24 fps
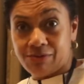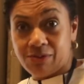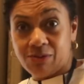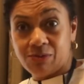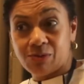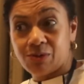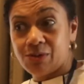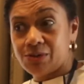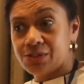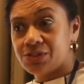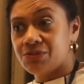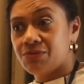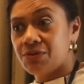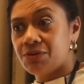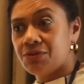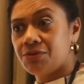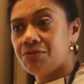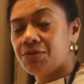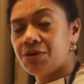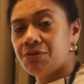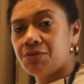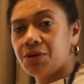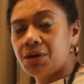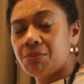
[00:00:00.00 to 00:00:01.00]
Of course, very,
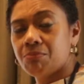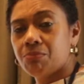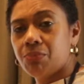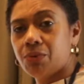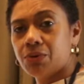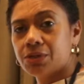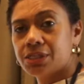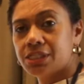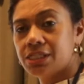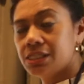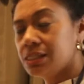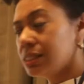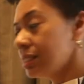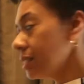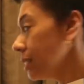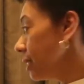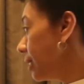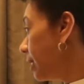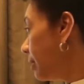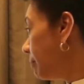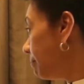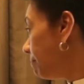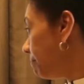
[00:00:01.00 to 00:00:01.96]
very important.